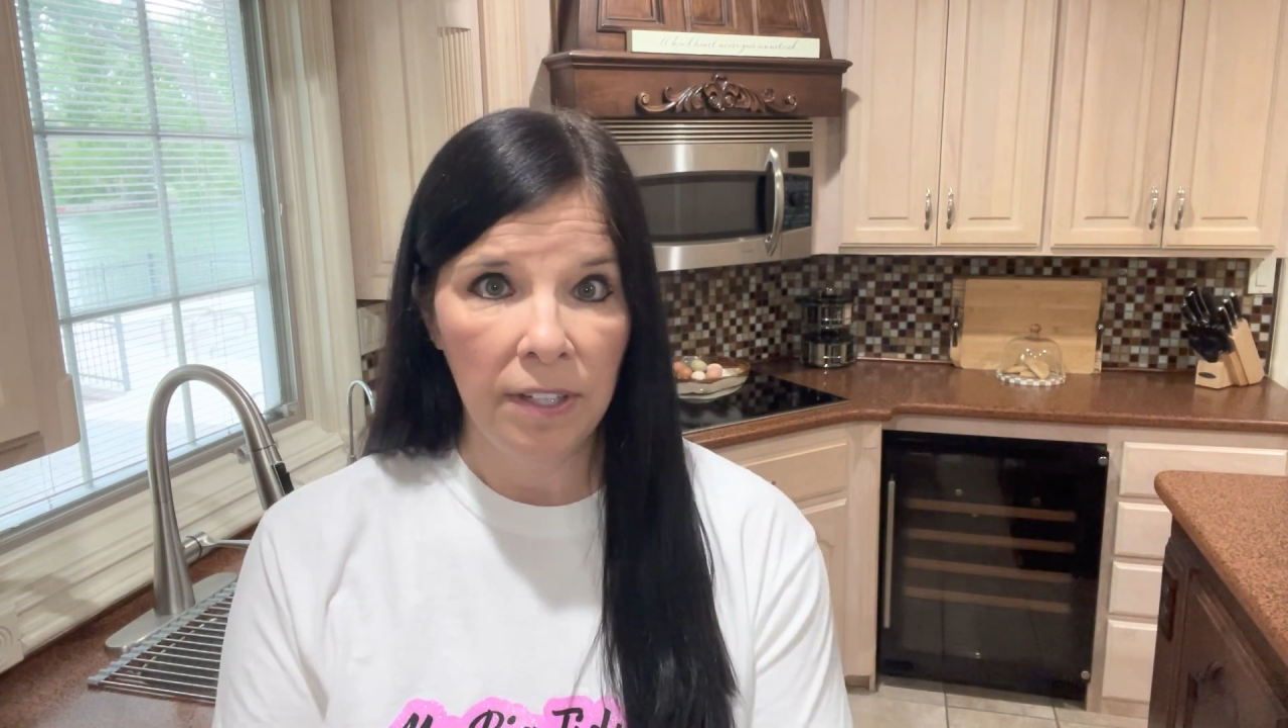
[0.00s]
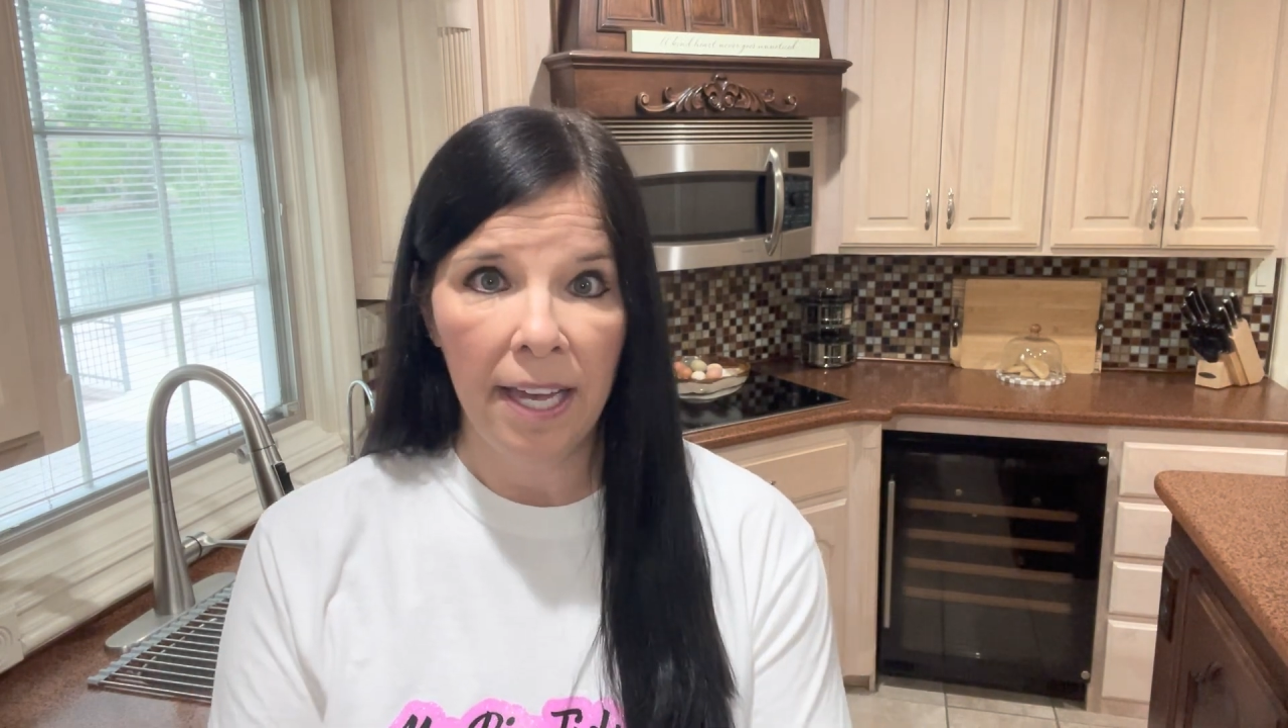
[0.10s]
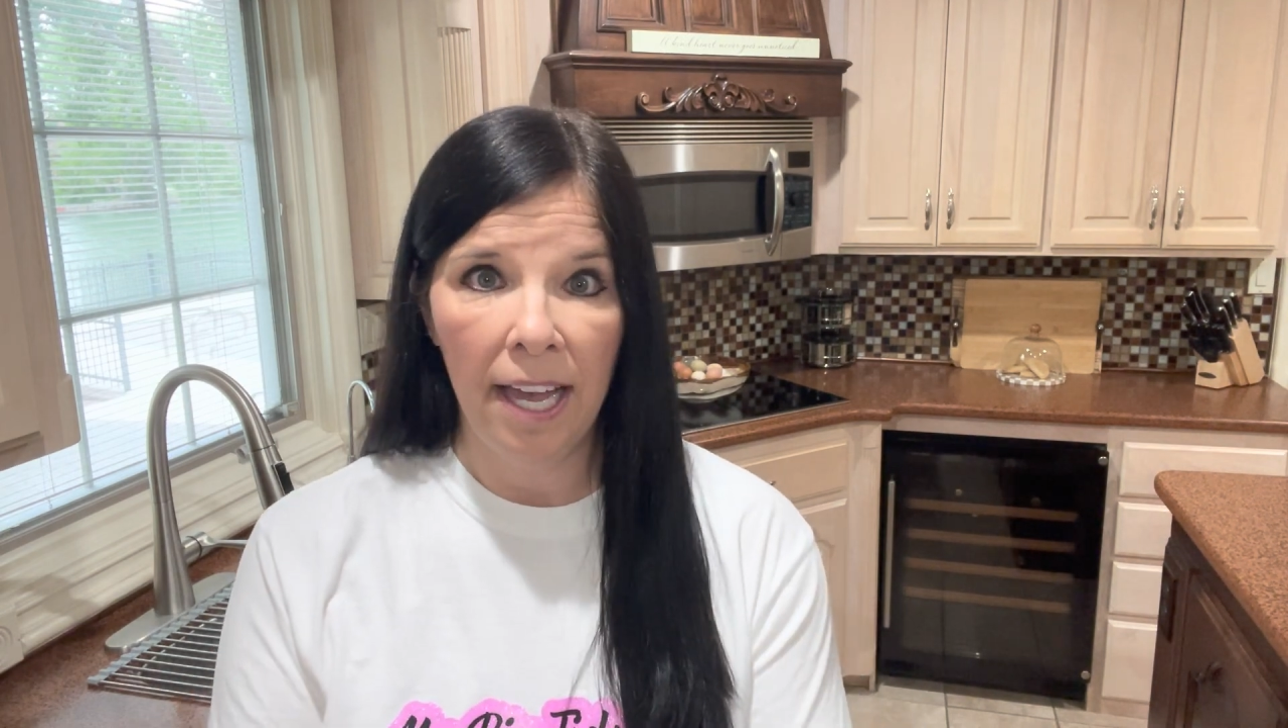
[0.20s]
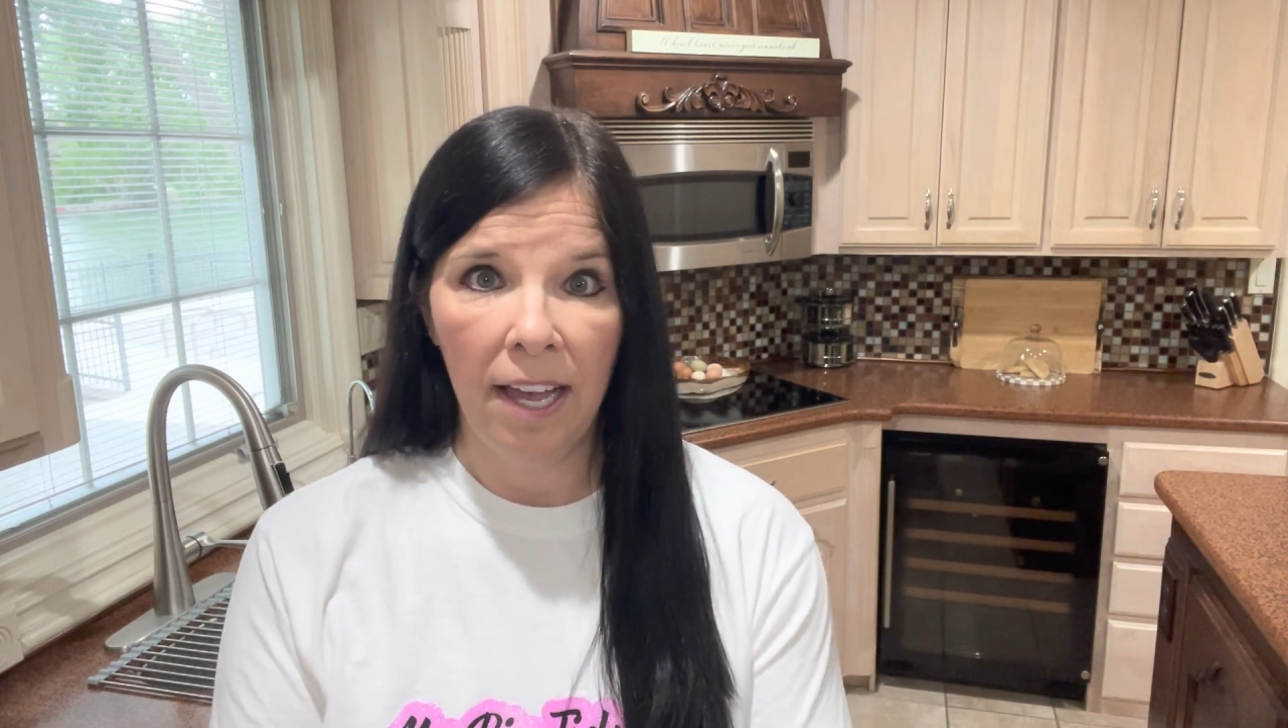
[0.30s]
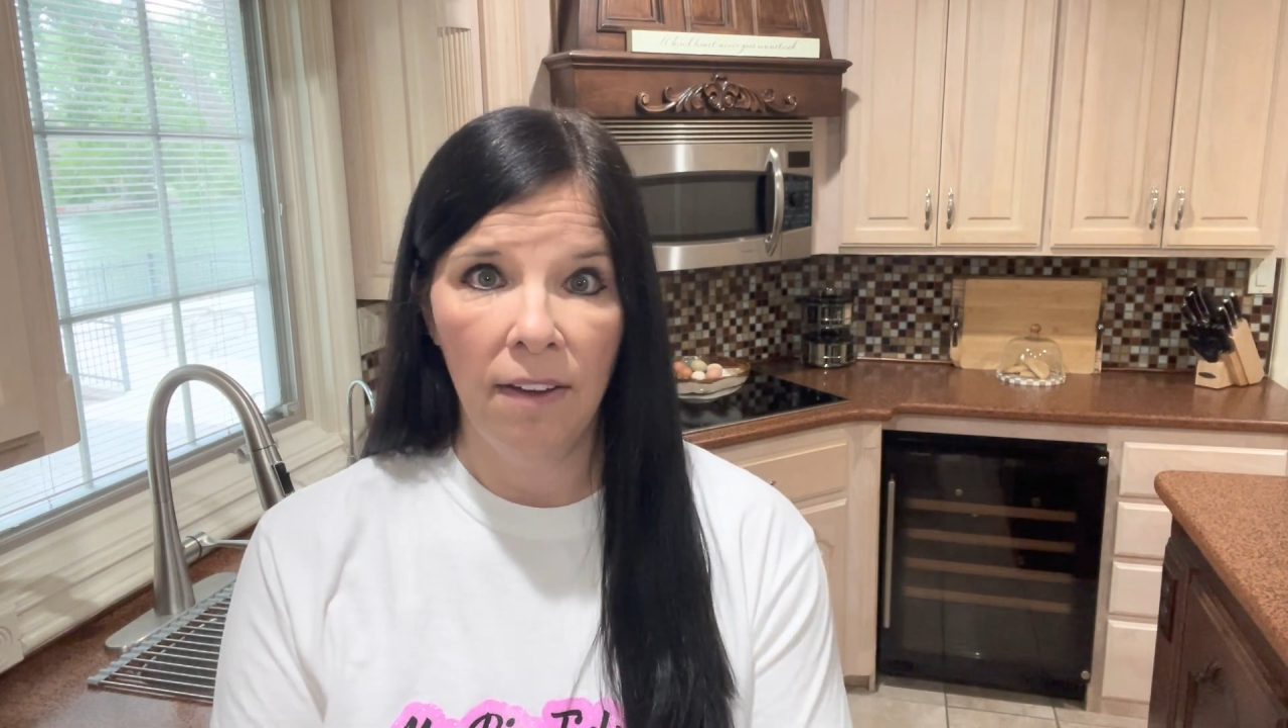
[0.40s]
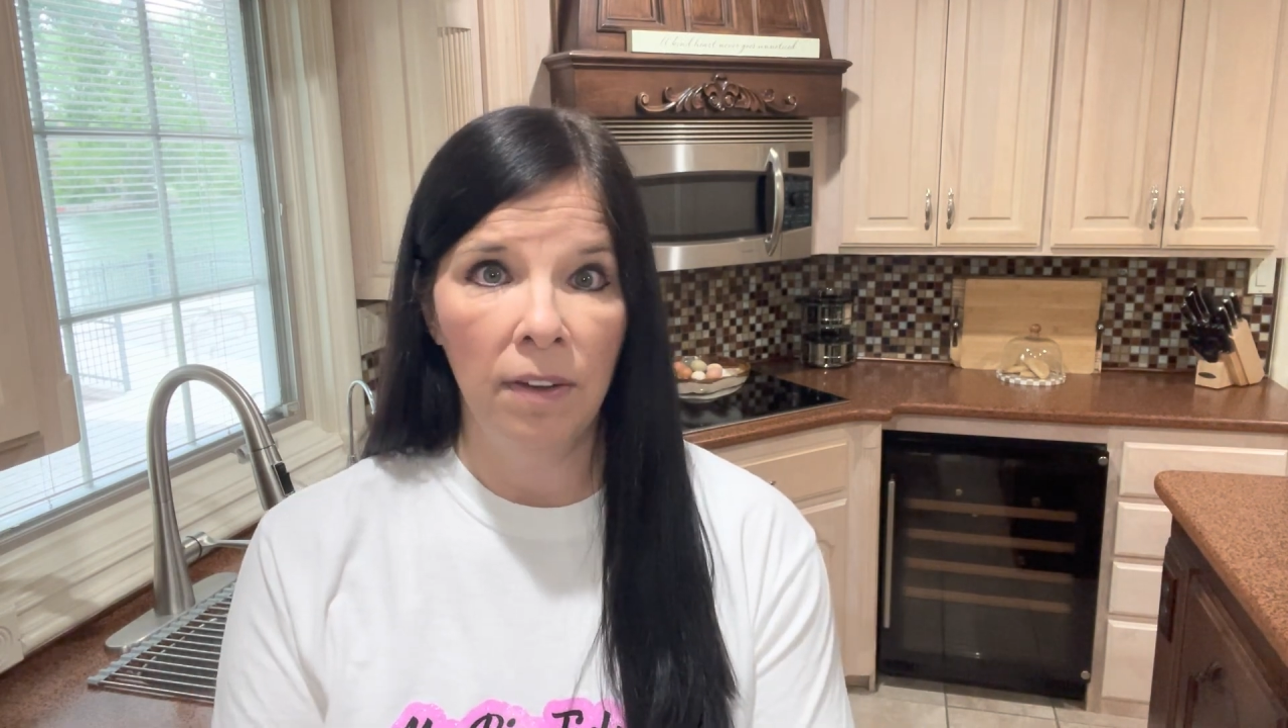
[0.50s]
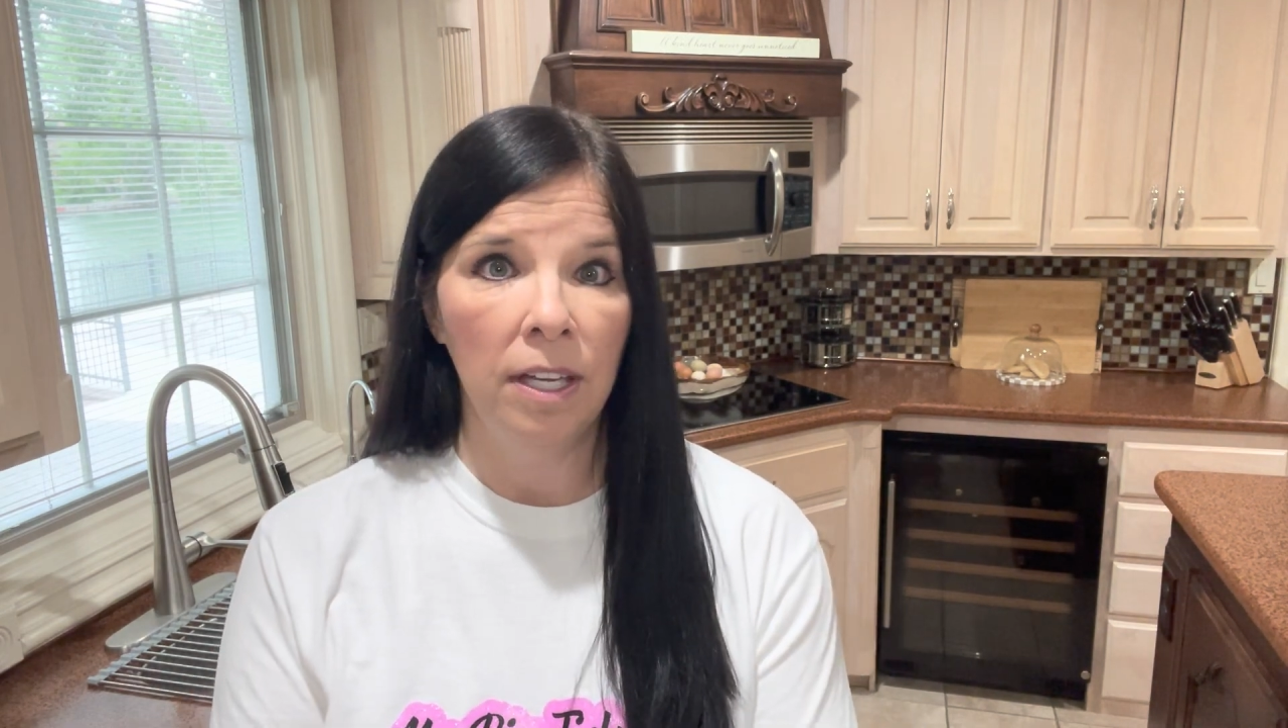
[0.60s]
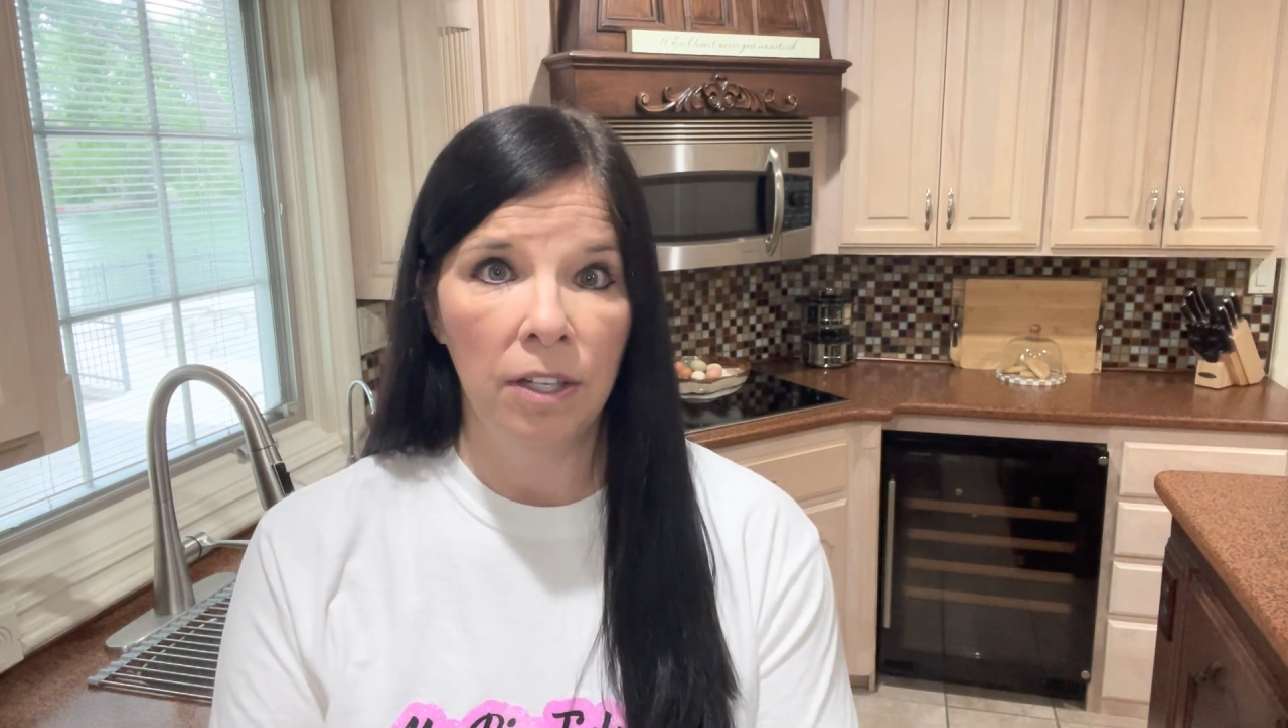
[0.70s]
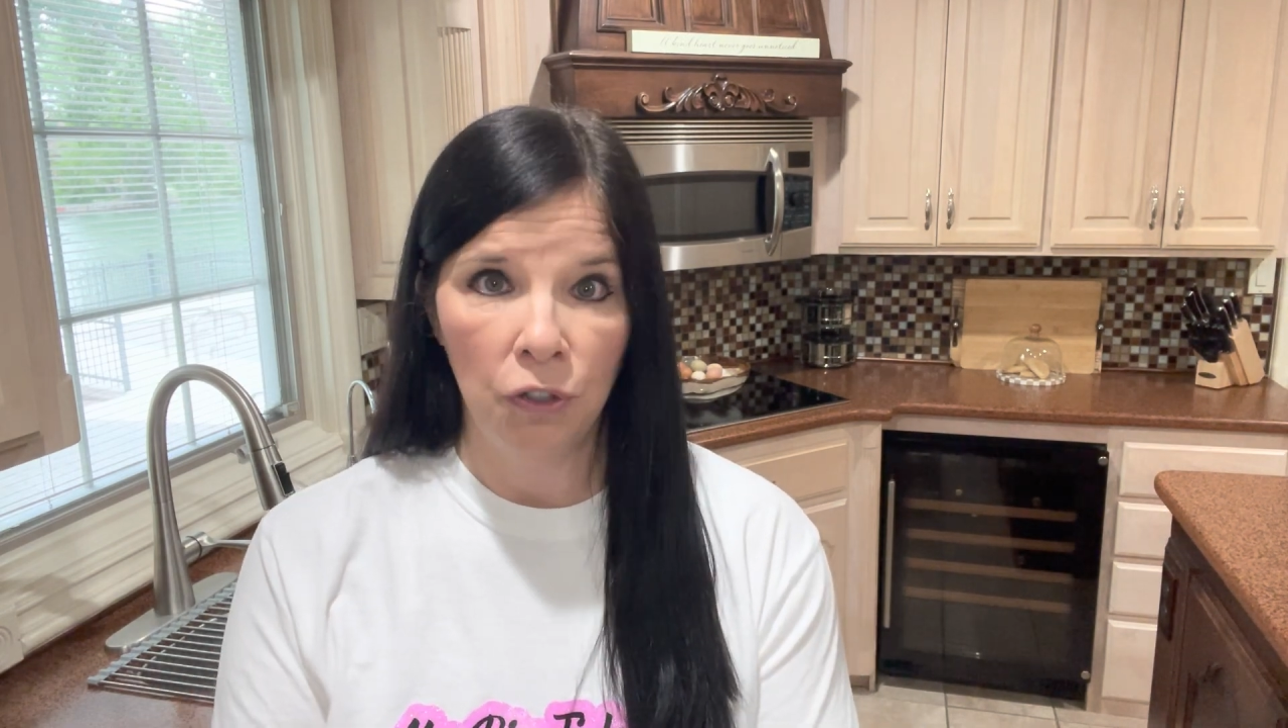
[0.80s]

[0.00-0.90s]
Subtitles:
to have